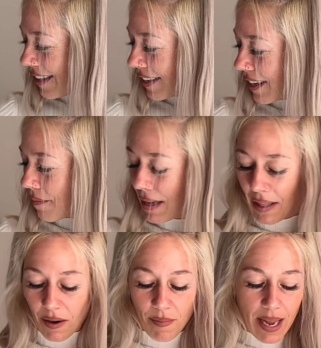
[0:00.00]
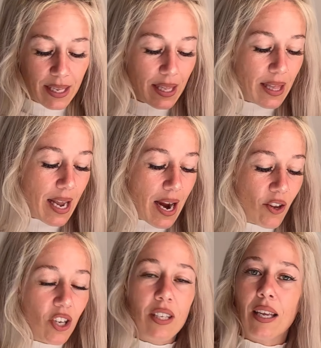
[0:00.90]
Get my little meds in there,
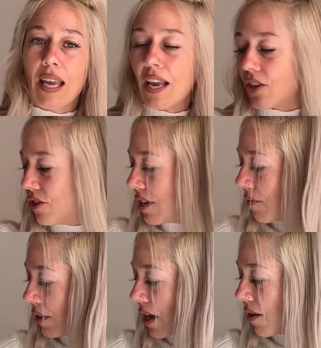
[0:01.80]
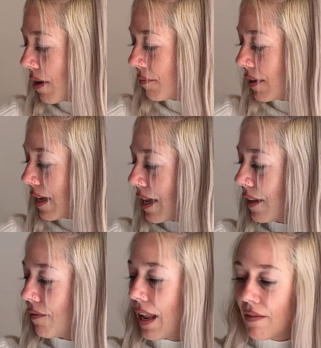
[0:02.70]
just in case. You never know. I'll
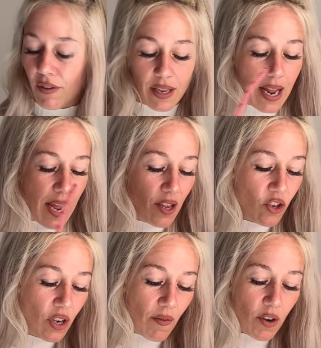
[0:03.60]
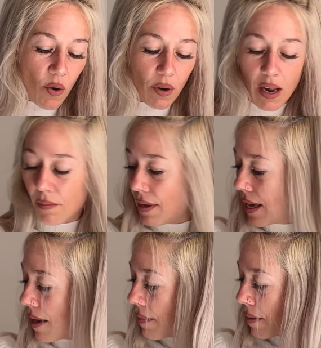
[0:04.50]
live life on the edge. You never know where I'll be.
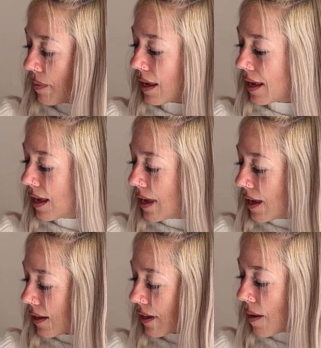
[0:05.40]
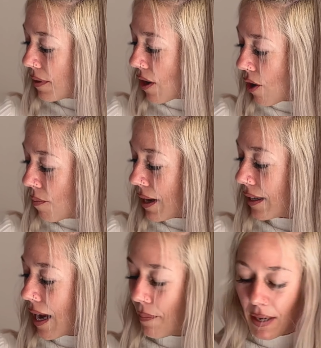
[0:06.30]
I might be coming home, might
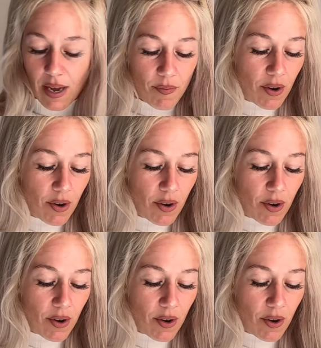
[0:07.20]
not be coming